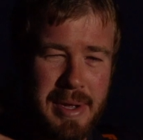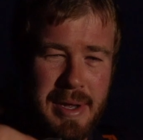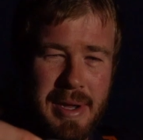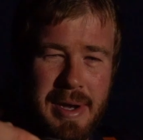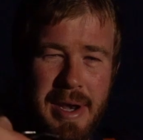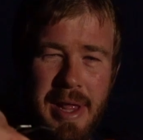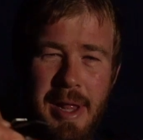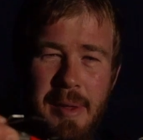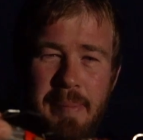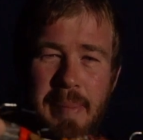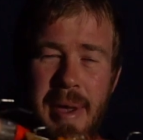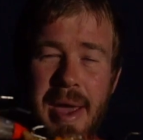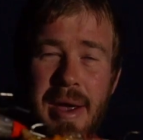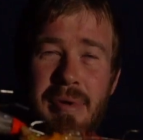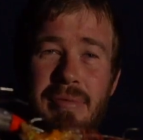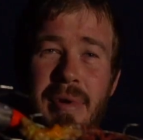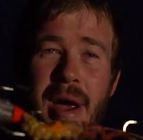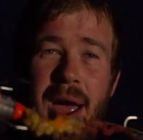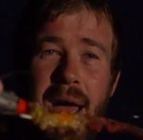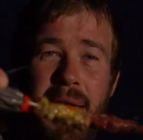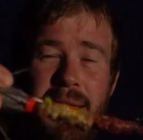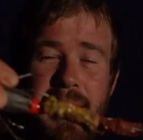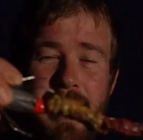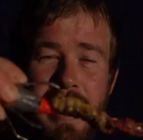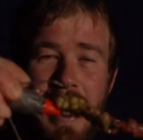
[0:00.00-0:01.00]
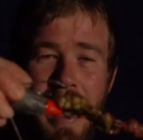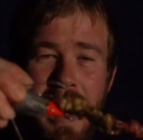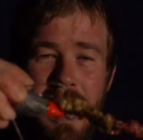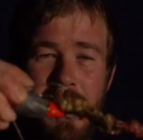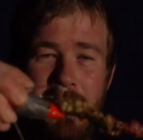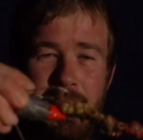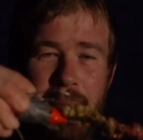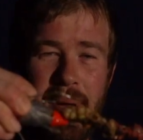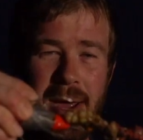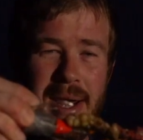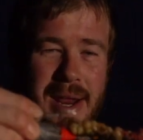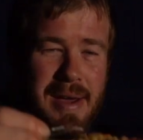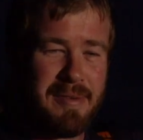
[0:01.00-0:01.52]
a little bit of rag again
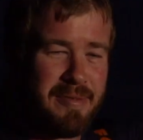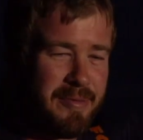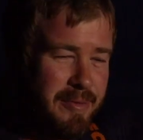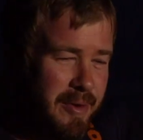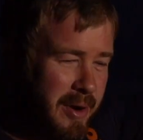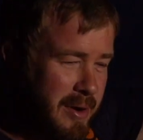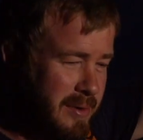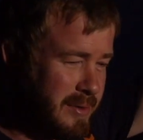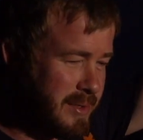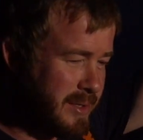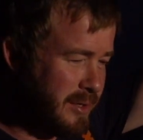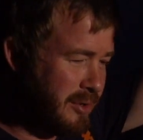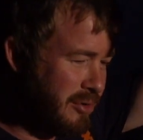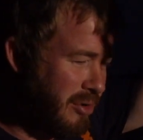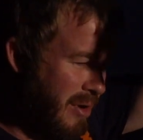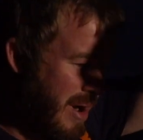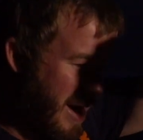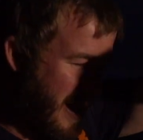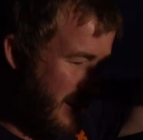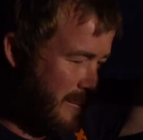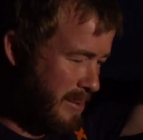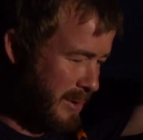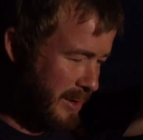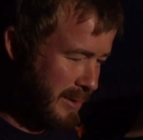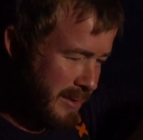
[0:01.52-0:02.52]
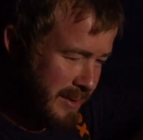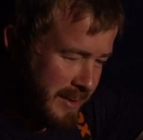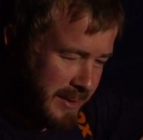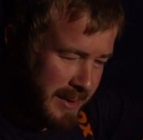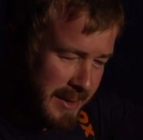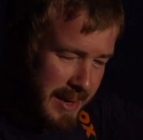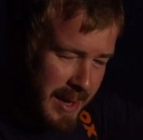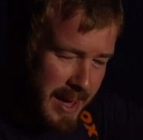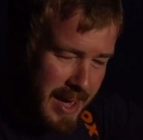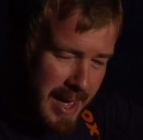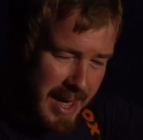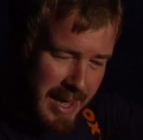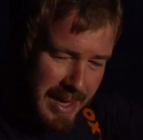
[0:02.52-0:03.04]
and a bit of that frozen crab, and
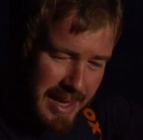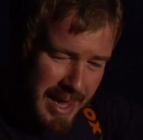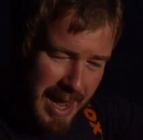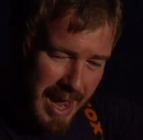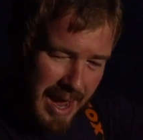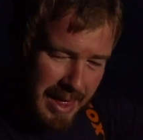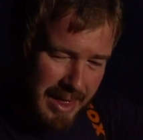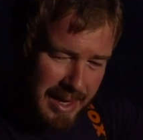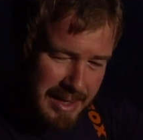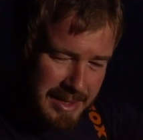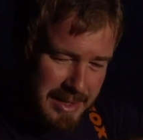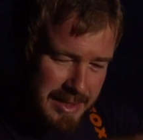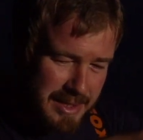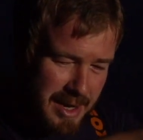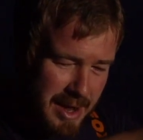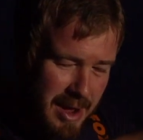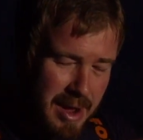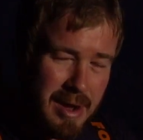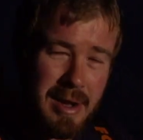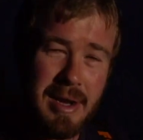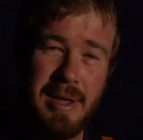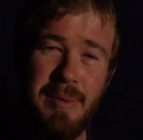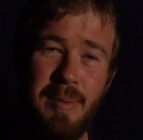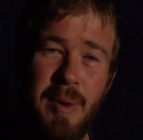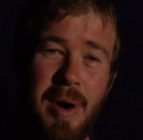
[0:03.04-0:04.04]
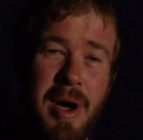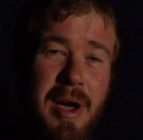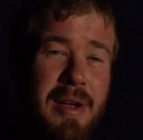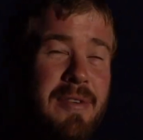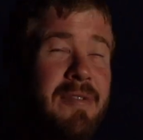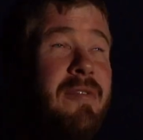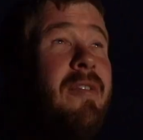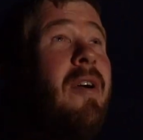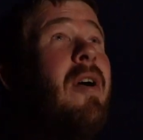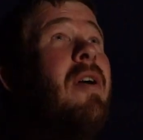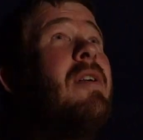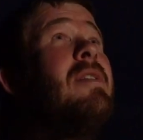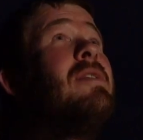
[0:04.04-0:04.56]
yeah, that's certainly worked
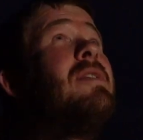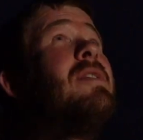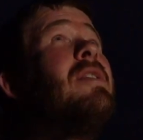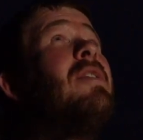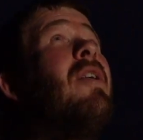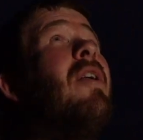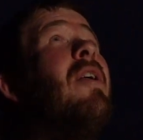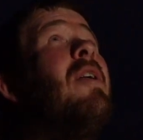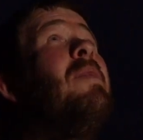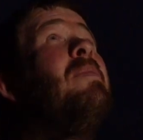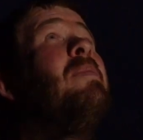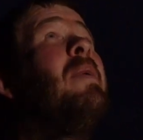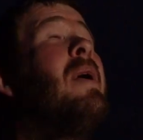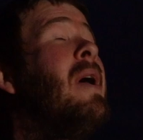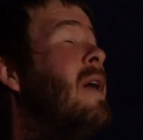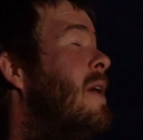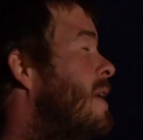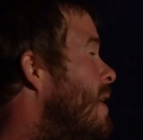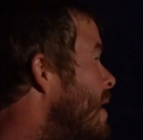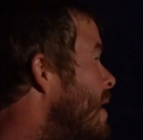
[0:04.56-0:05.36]
fine tonight. But